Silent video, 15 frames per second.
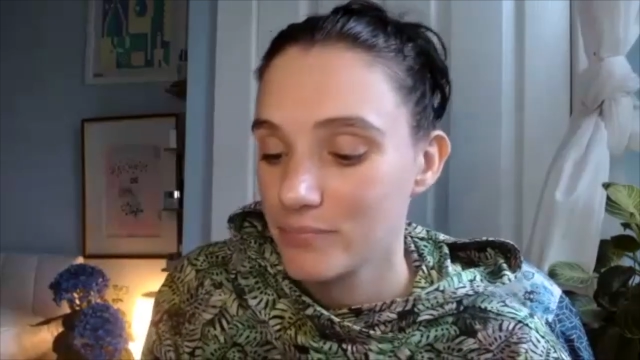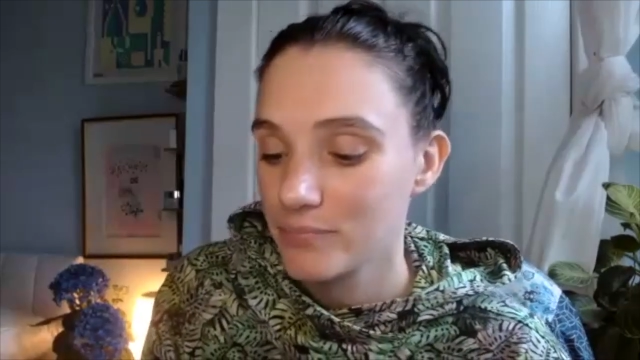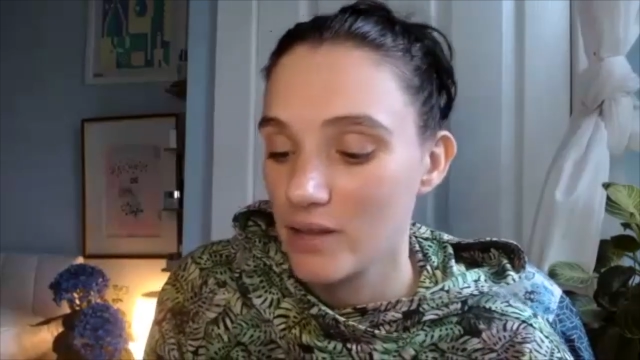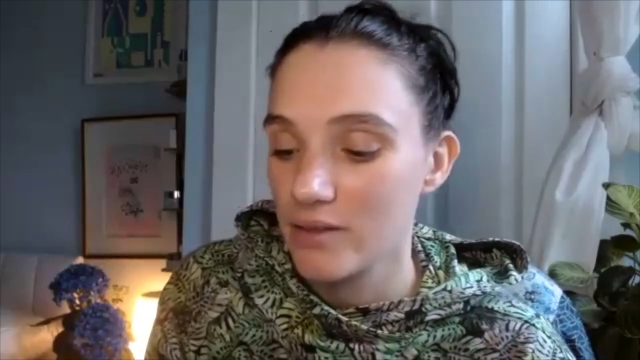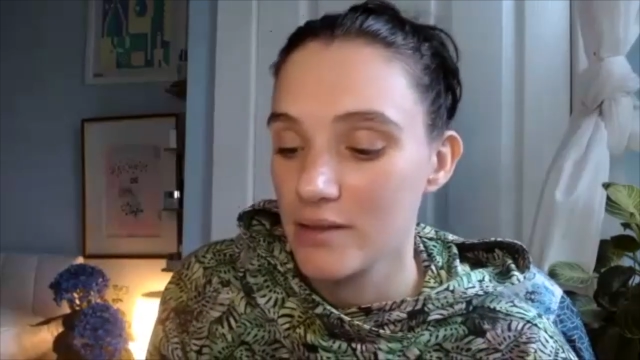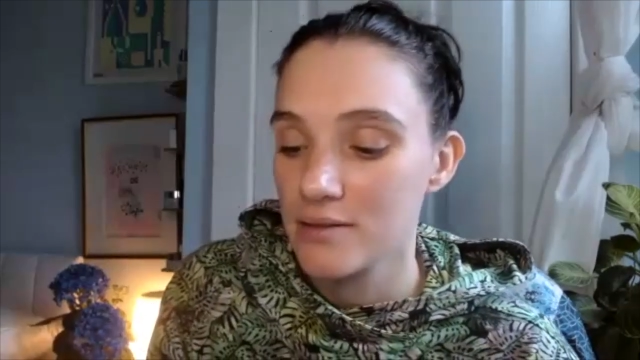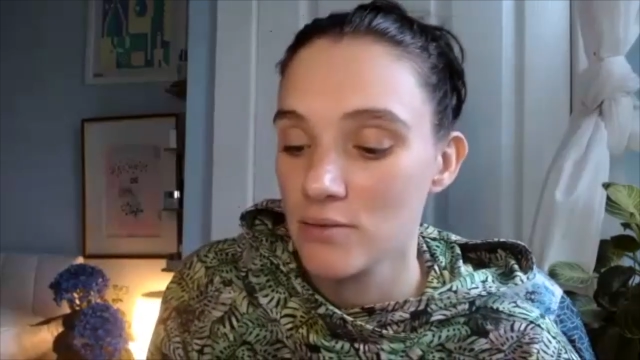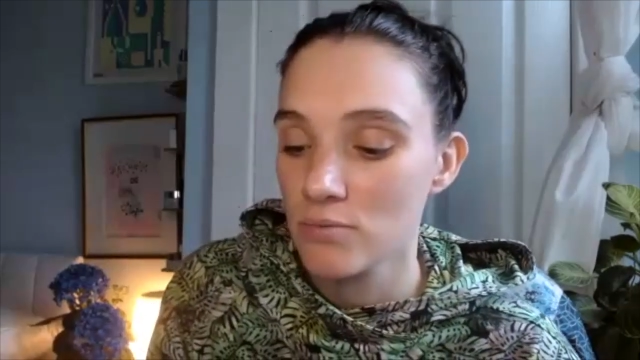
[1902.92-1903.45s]

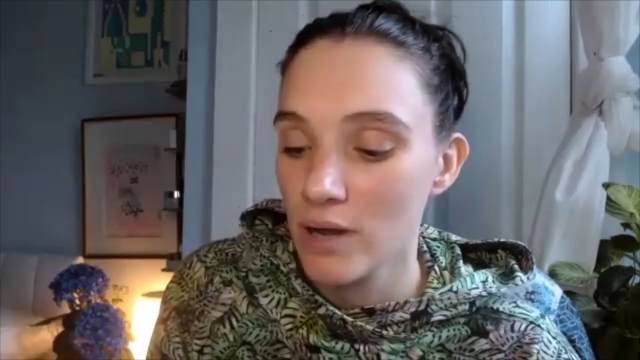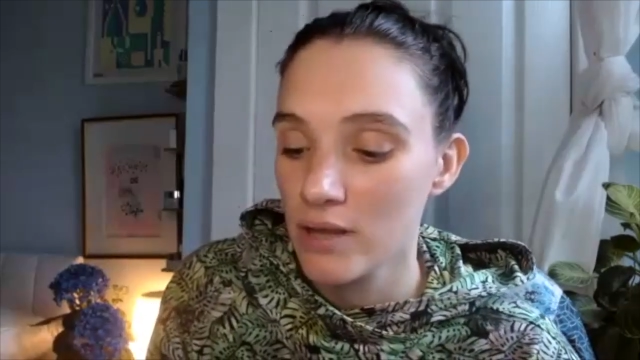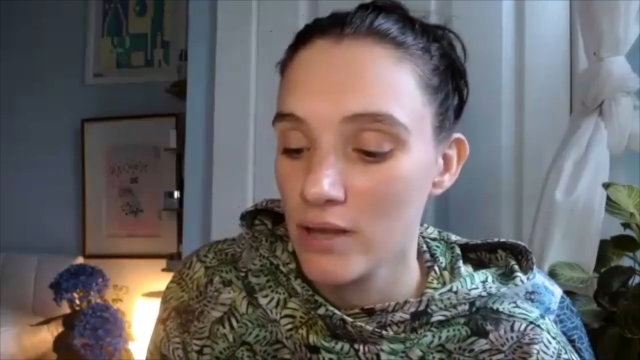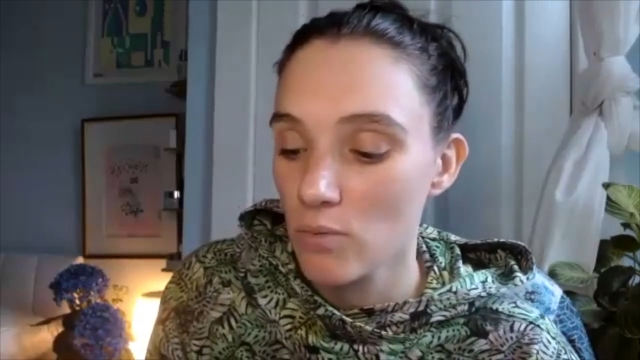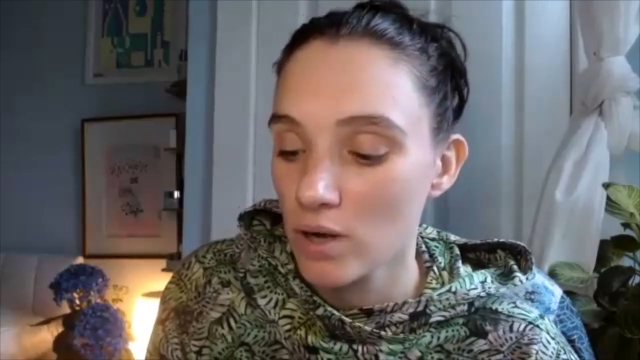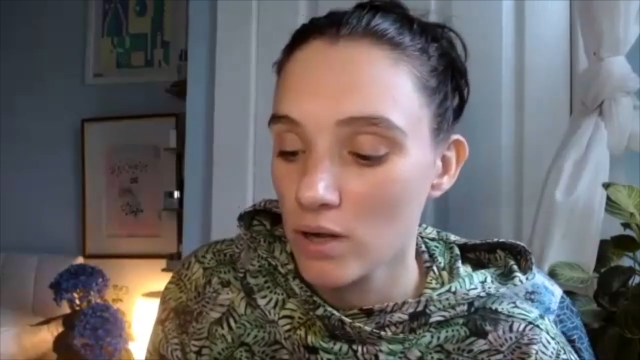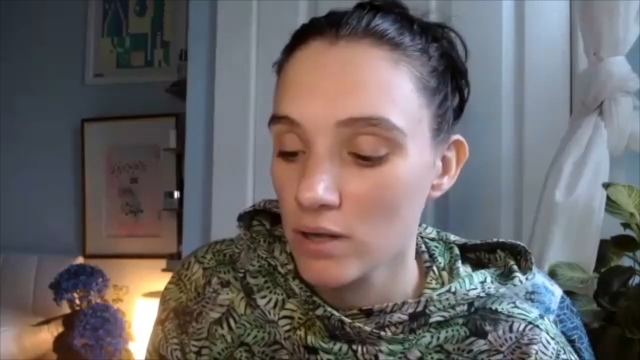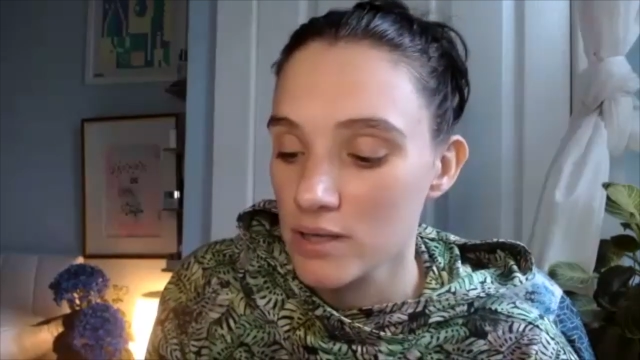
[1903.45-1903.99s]
This is why the
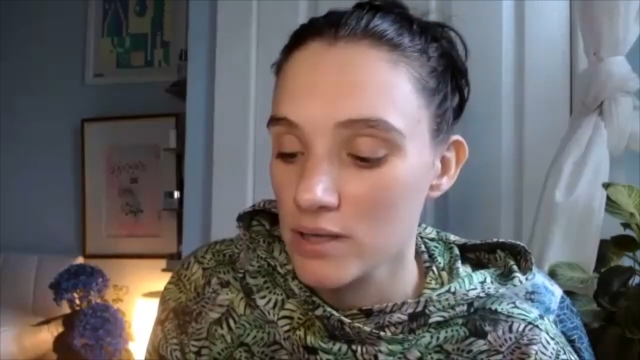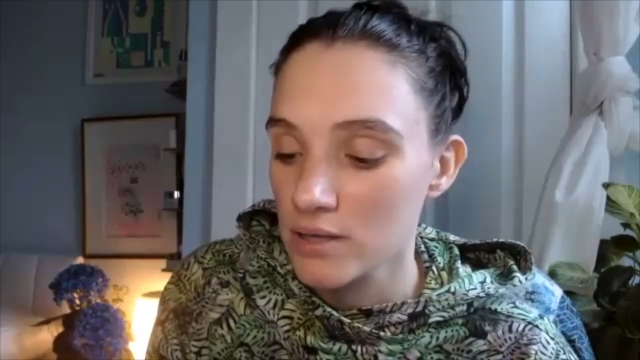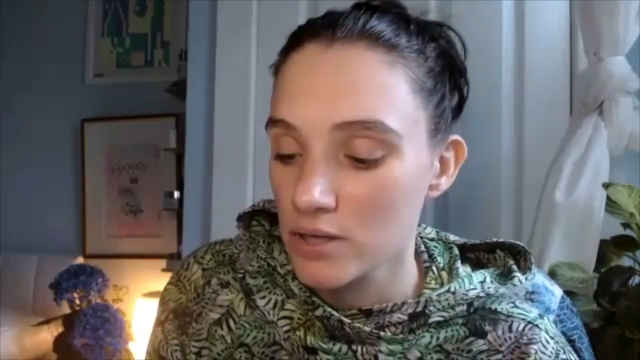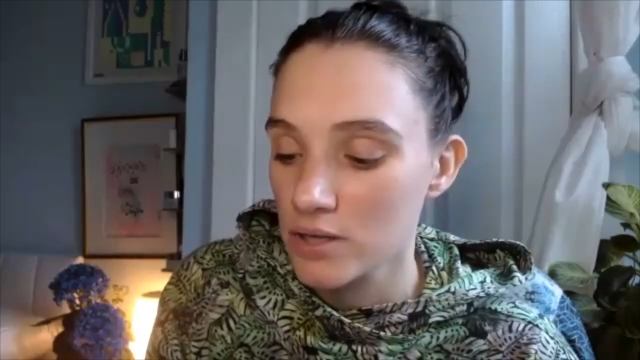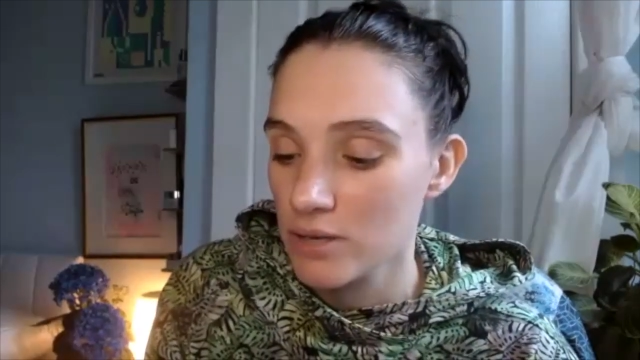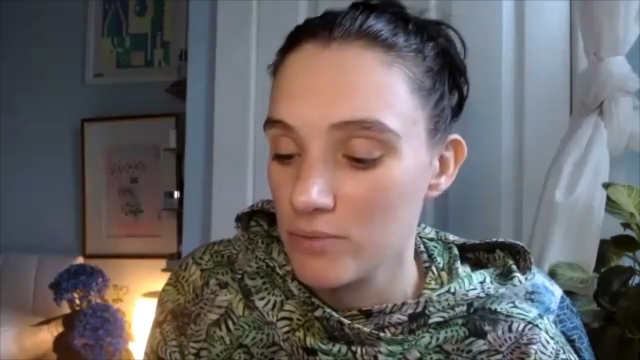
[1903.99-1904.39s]
world is such a